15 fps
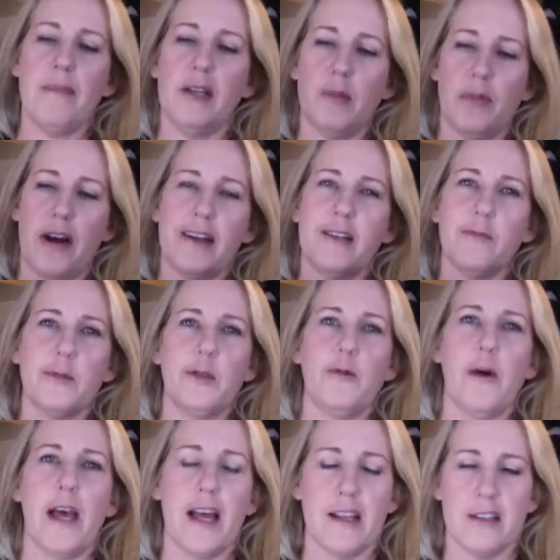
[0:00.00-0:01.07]
months pregnant with
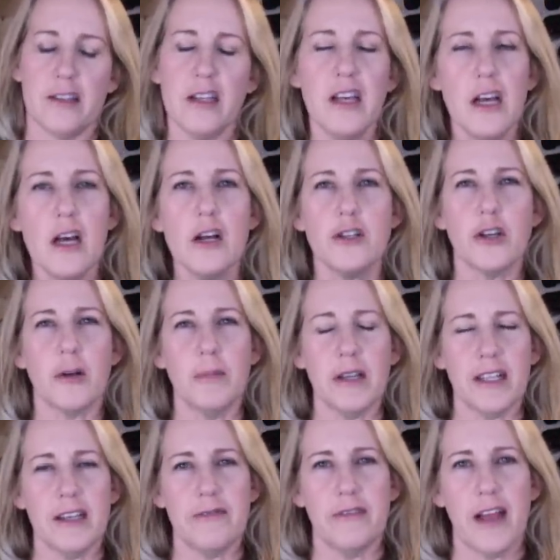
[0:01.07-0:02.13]
twins to
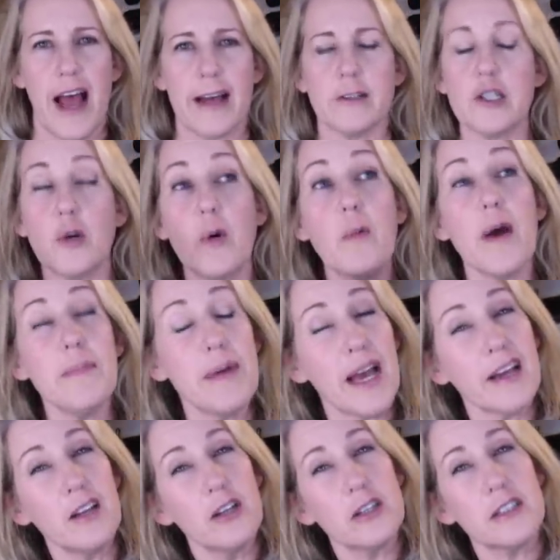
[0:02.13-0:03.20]
completely flat. So we went
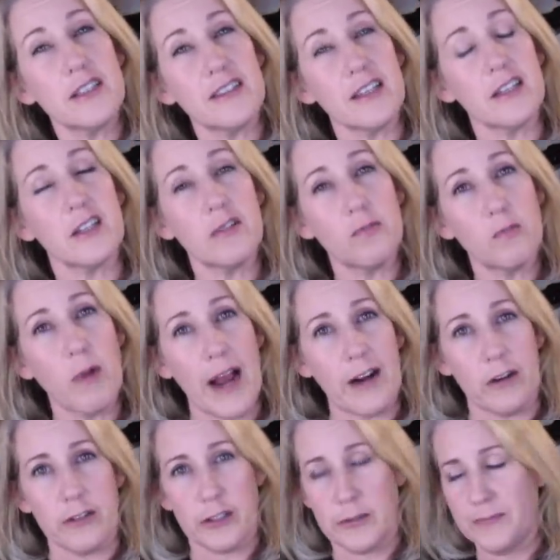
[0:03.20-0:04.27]
back and looked at the
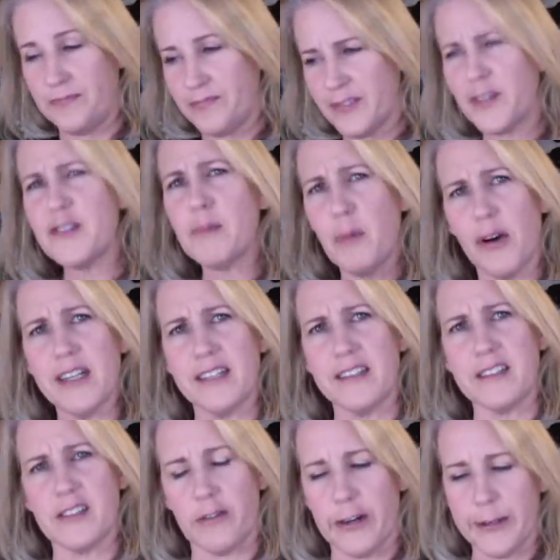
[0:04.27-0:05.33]
records. There's a point to
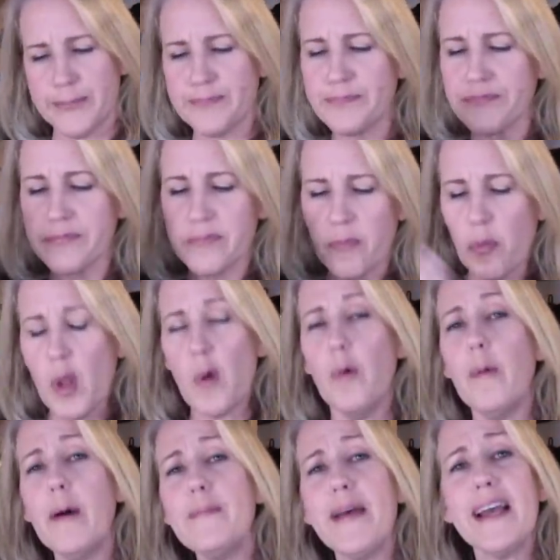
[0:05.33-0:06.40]
this story.
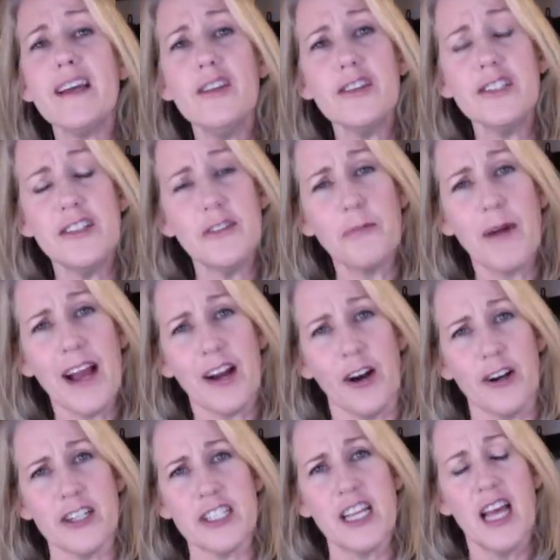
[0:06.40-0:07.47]
We went back and looked at the
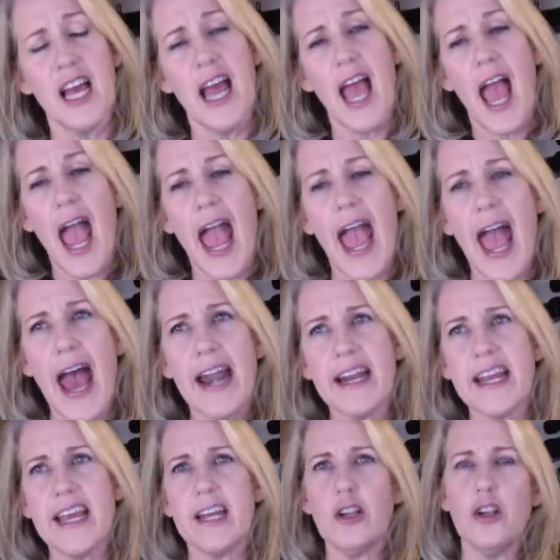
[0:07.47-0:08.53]
records, and
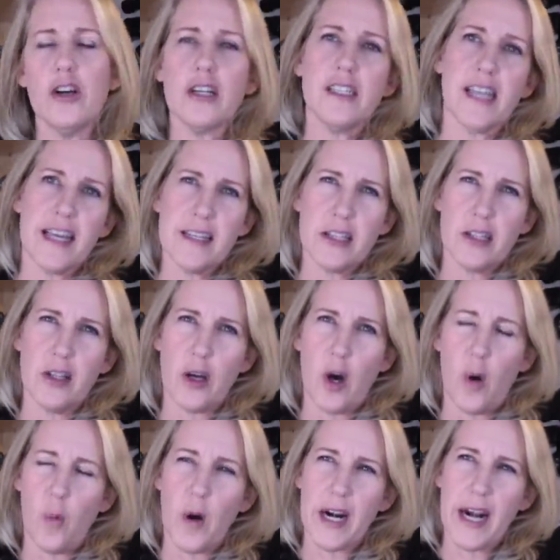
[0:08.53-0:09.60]
it looked as
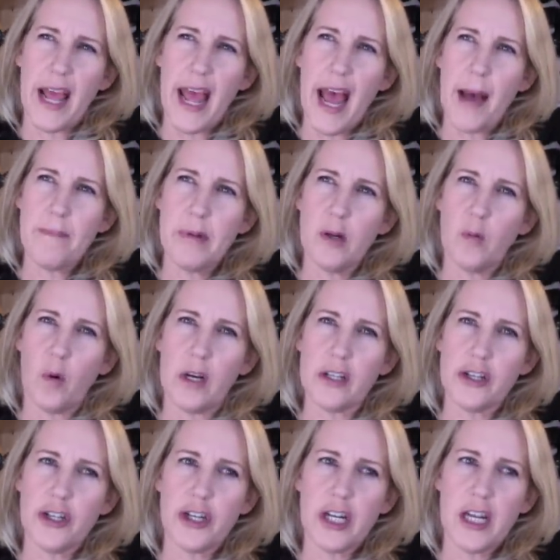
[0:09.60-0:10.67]
though what had happened
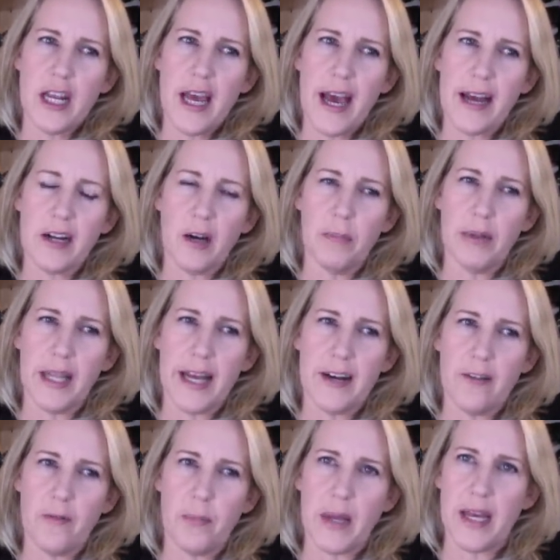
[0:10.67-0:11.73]
was she had
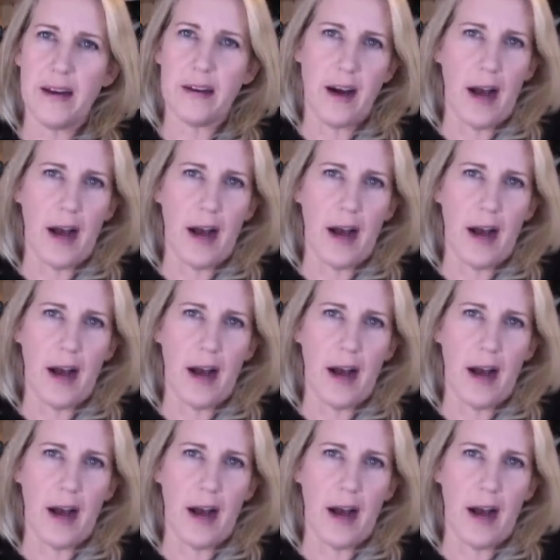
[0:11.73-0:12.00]
complained of being